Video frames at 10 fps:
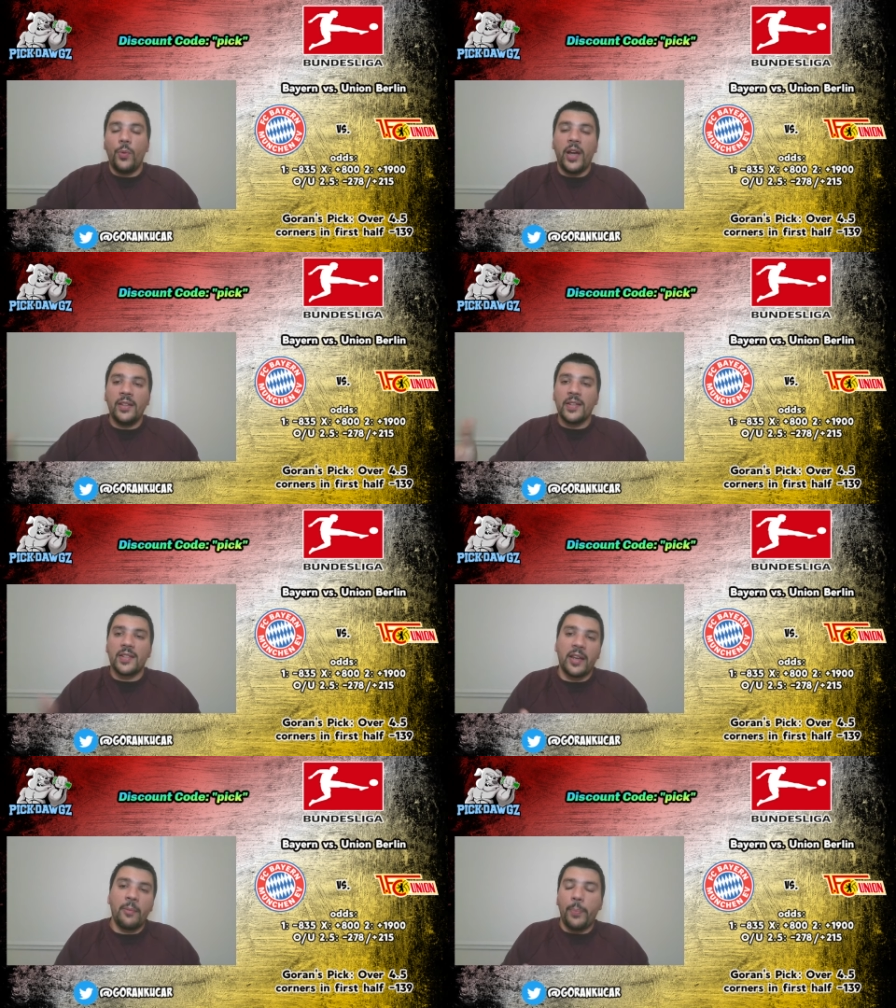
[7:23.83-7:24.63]
We had the
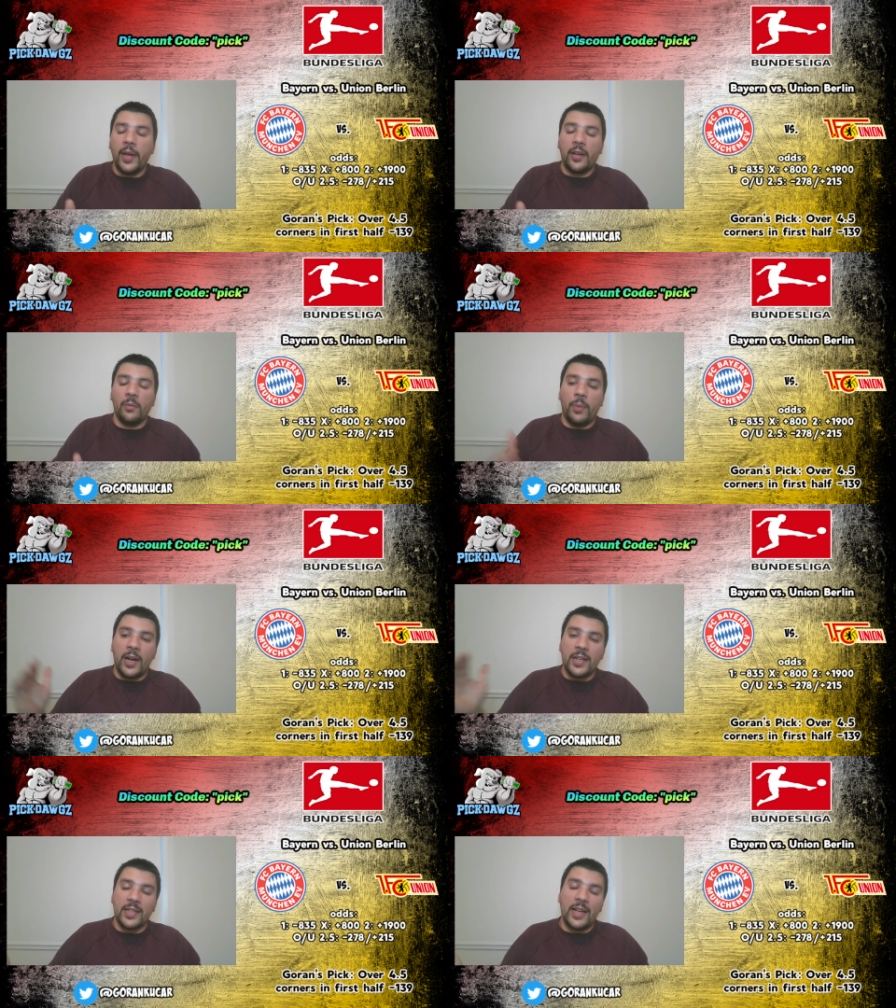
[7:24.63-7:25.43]
same pick in
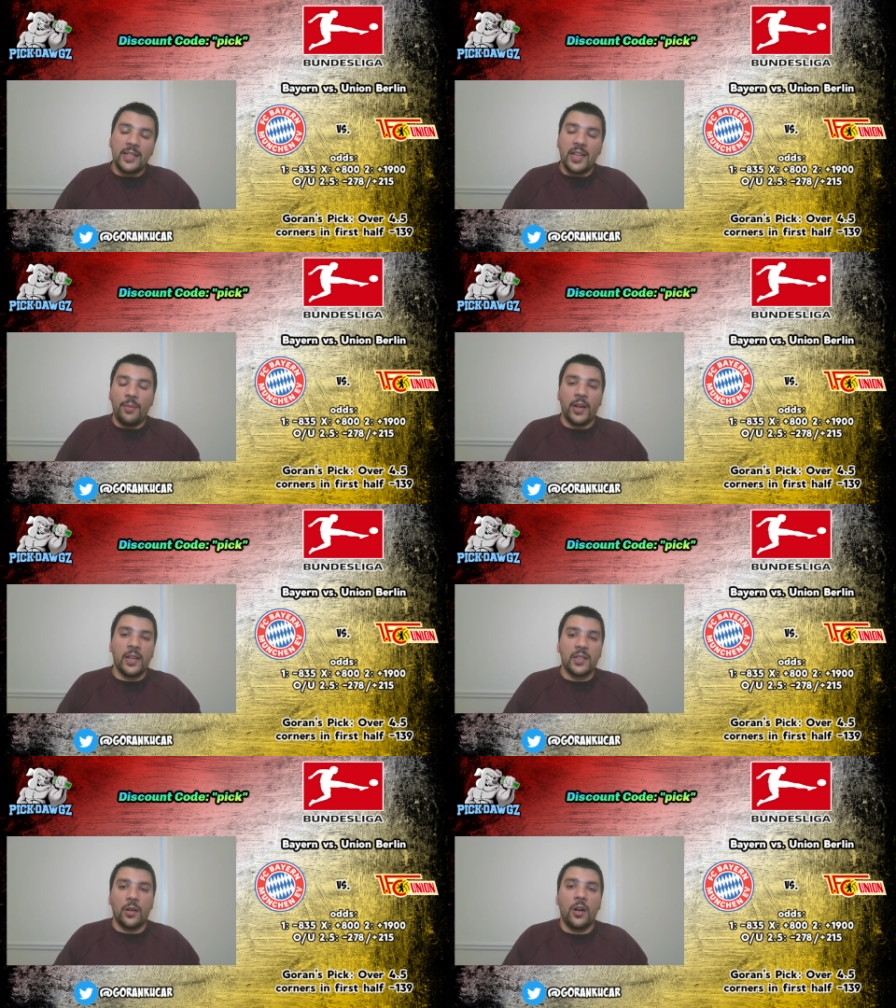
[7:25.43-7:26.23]
Bayern's last game
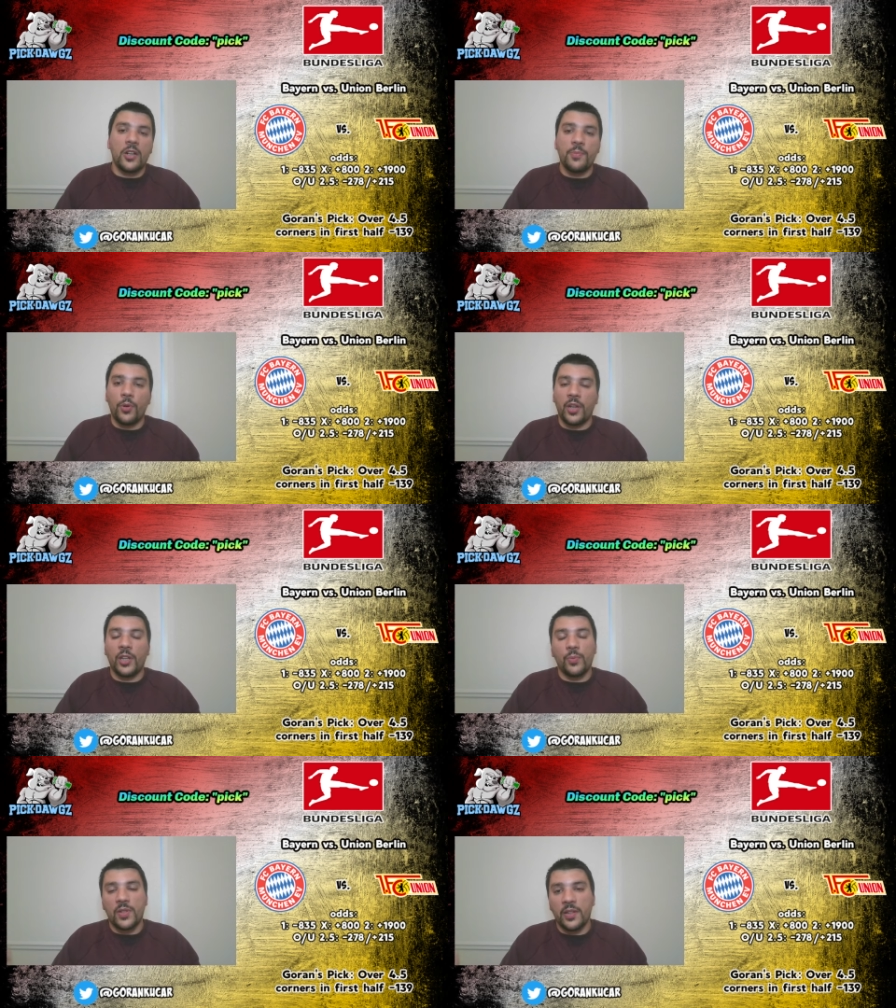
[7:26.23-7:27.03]
against Augsburg.
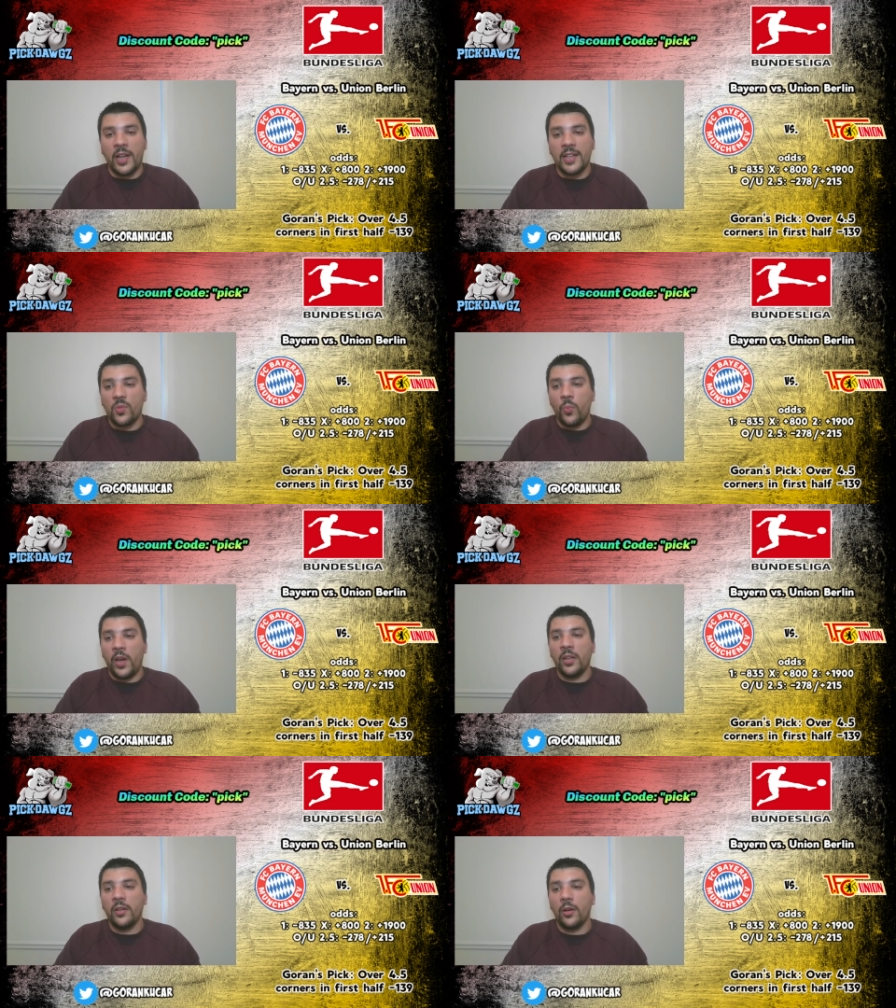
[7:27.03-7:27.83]
It was a nice
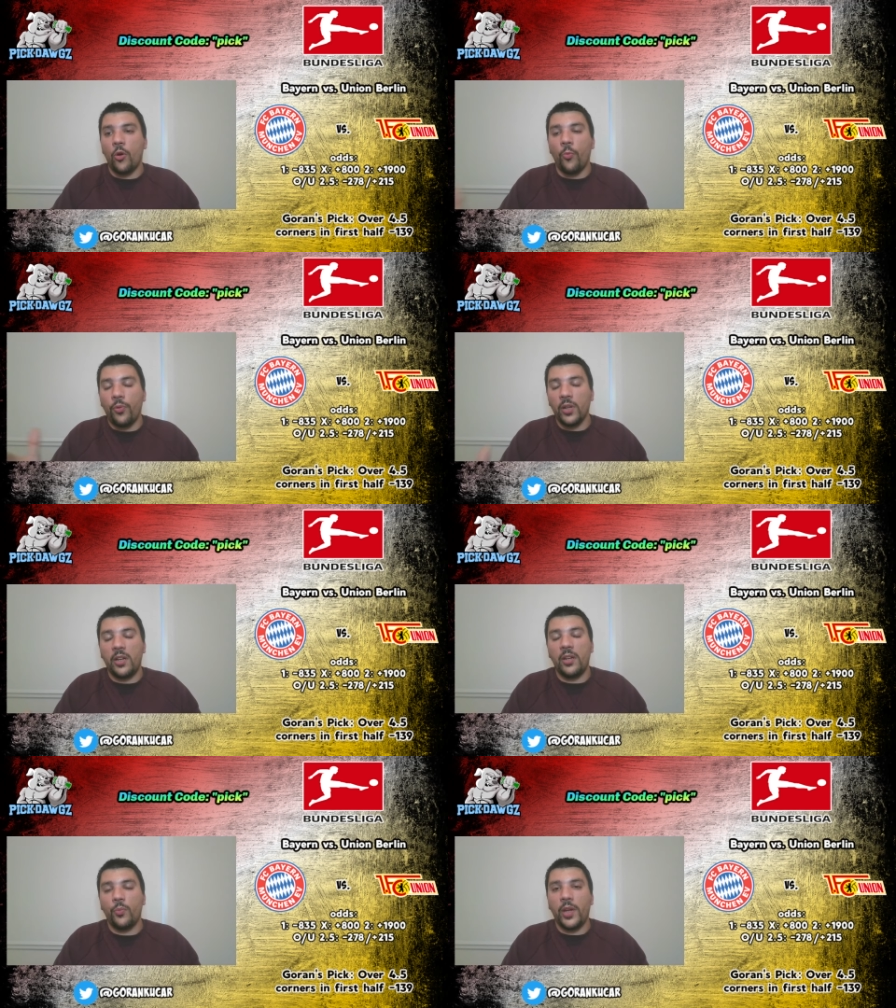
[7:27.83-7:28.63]
win.
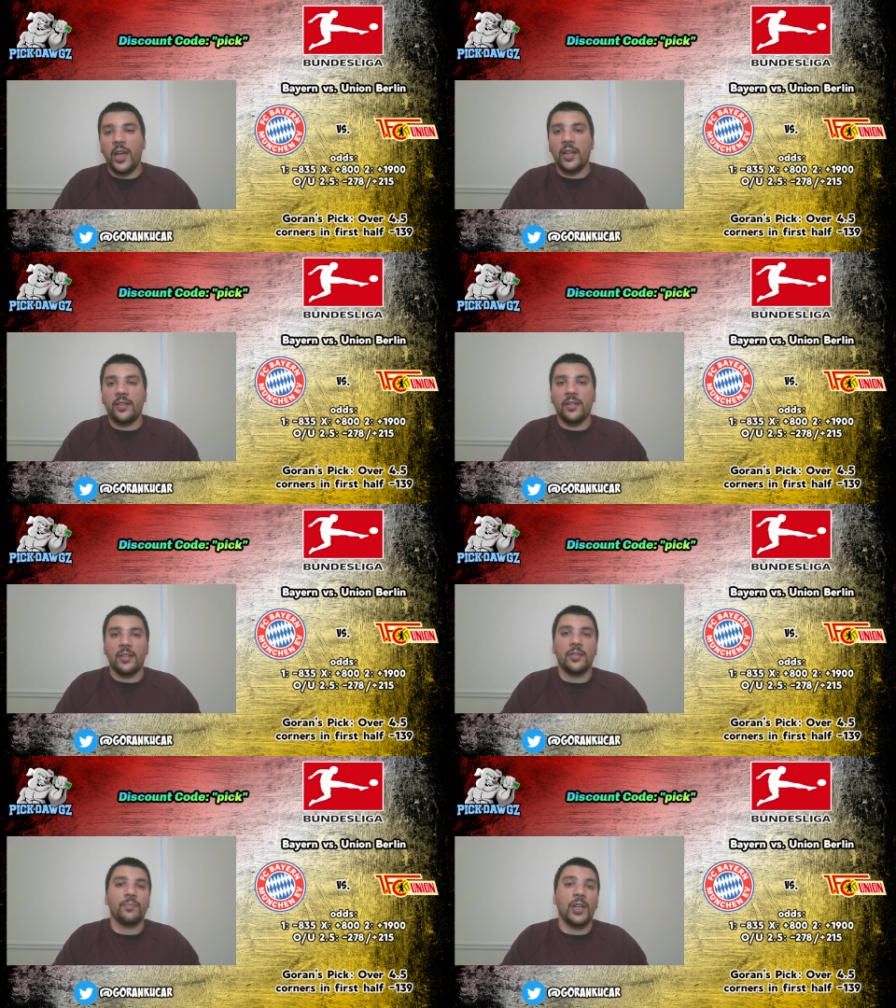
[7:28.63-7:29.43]
Hopefully, we get
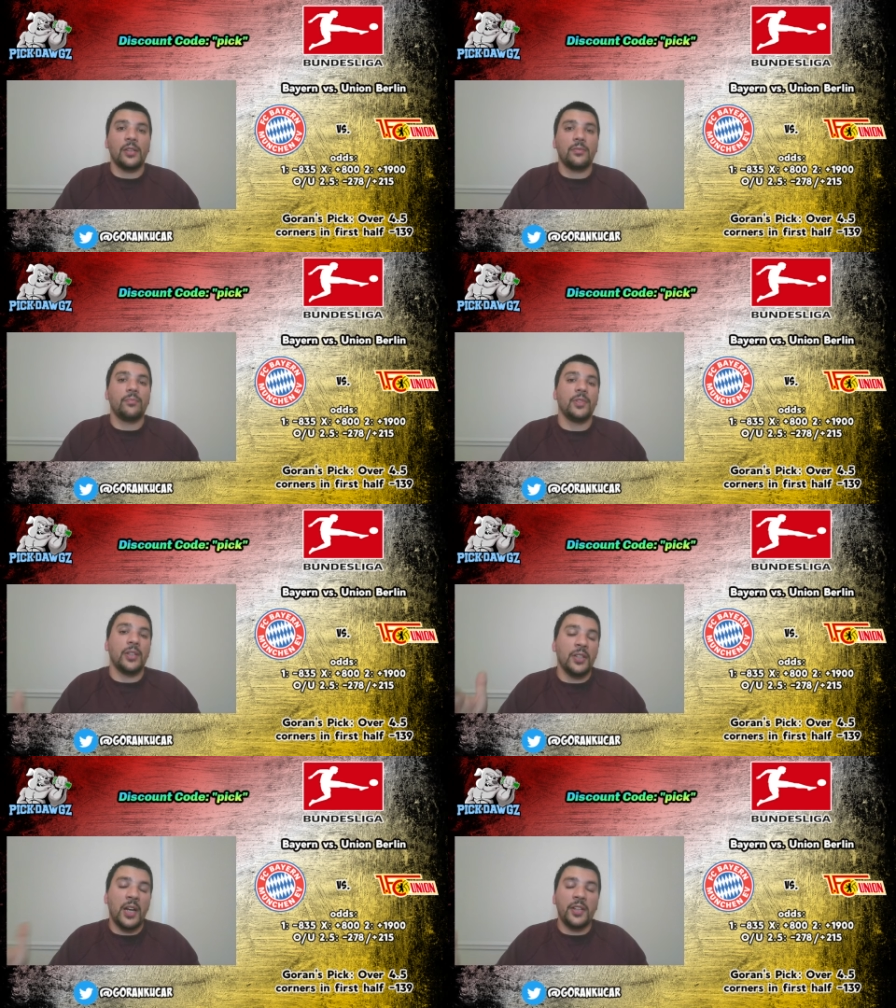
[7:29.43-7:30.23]
uh, a,
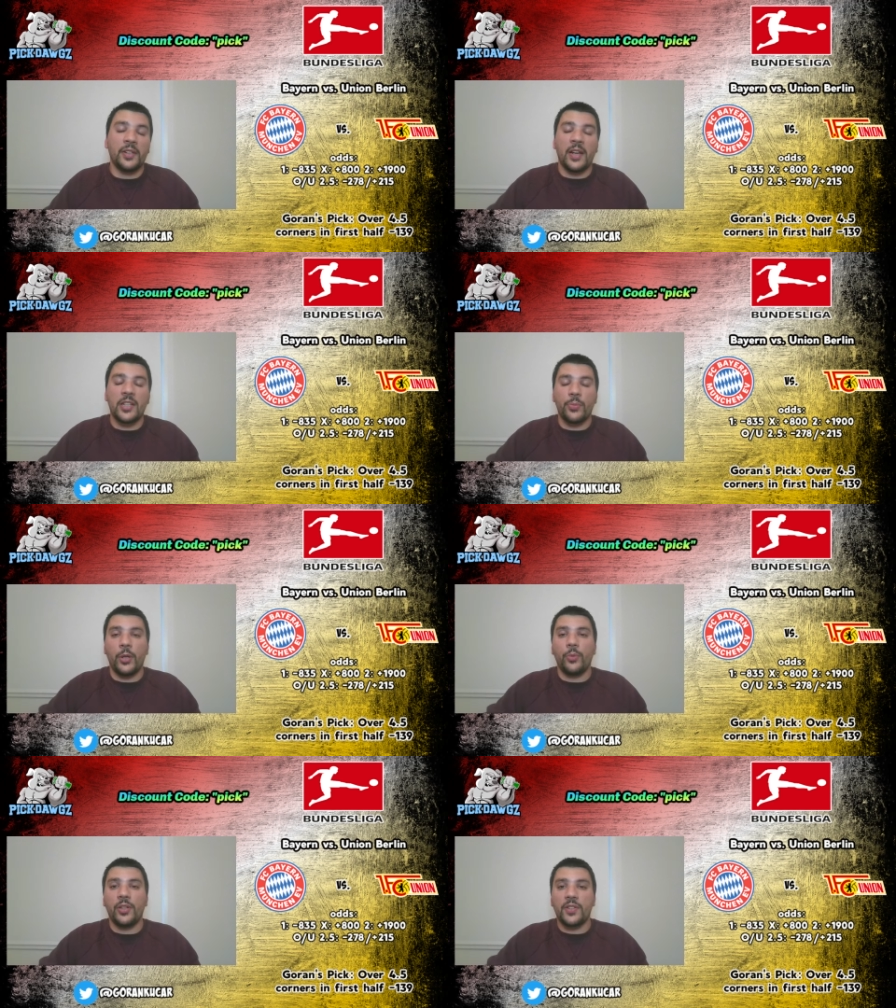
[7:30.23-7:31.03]
another nice
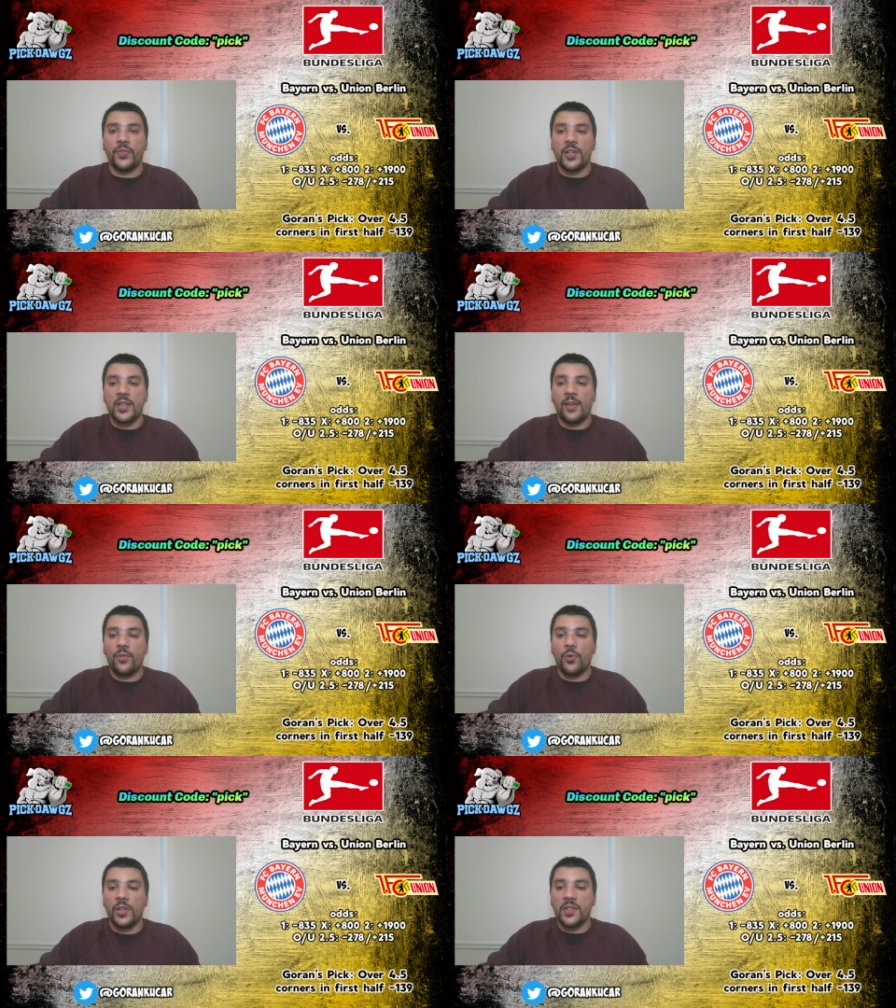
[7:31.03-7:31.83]
win with this first
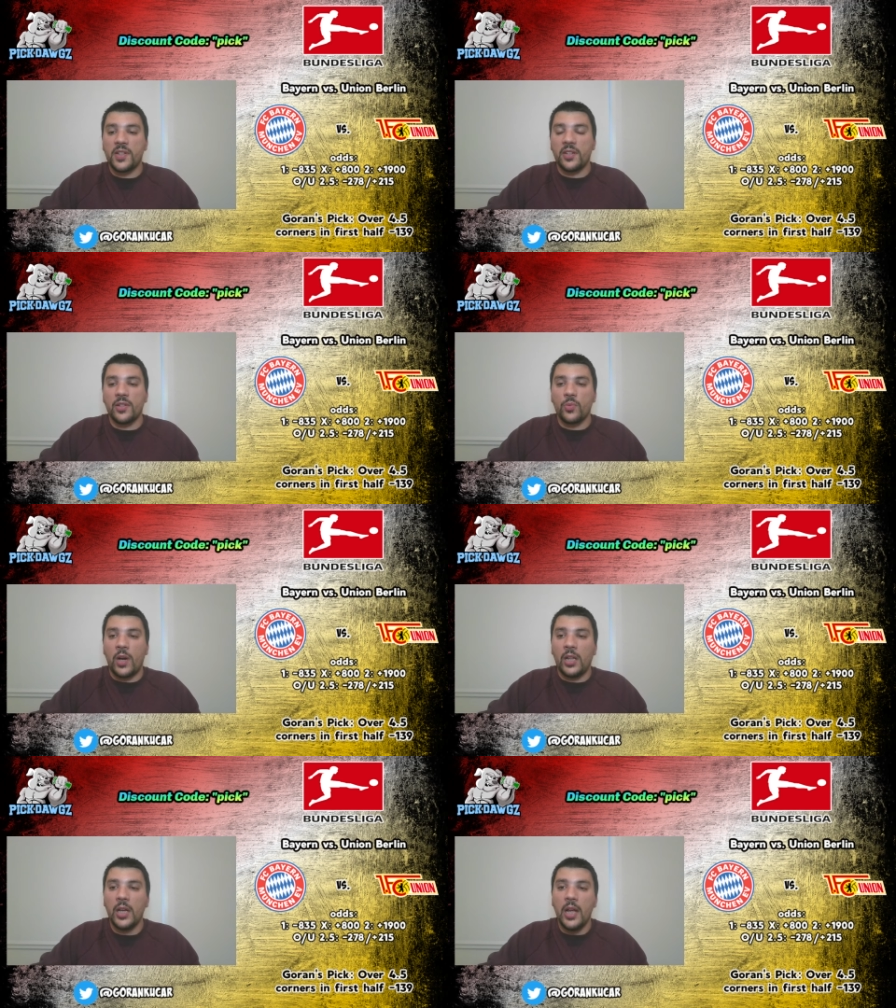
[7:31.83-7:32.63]
half corners here as
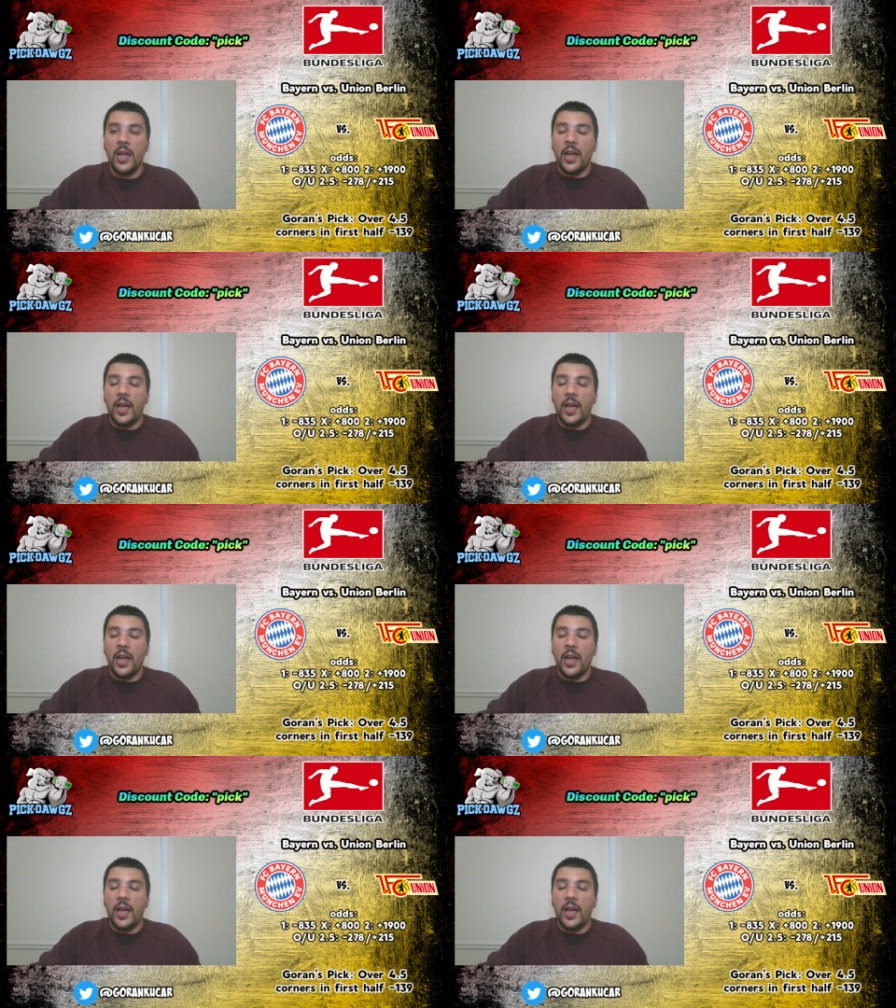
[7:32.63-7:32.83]
well.